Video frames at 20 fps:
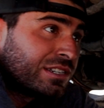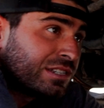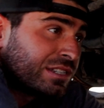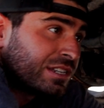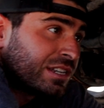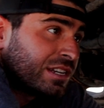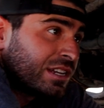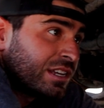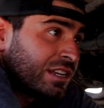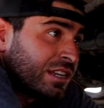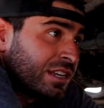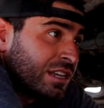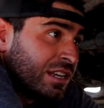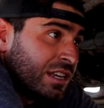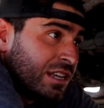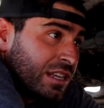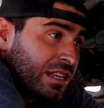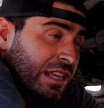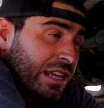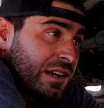just gonna
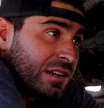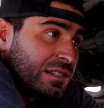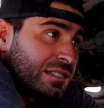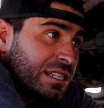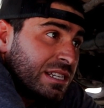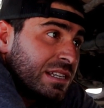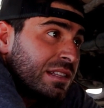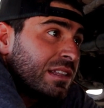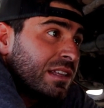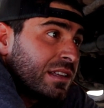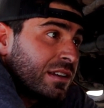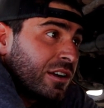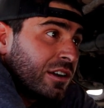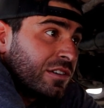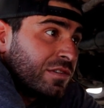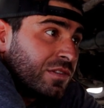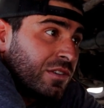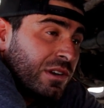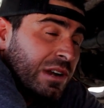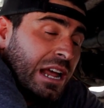guarantee that
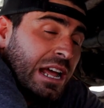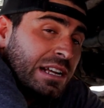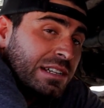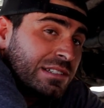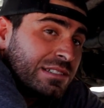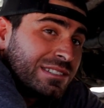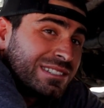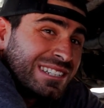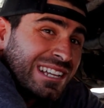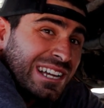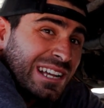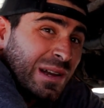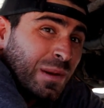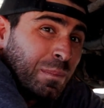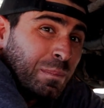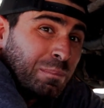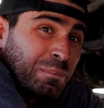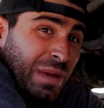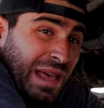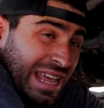our front axle is not gonna
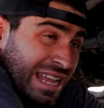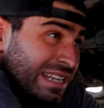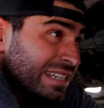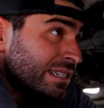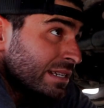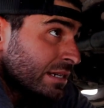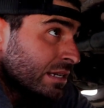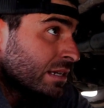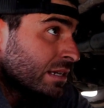bend.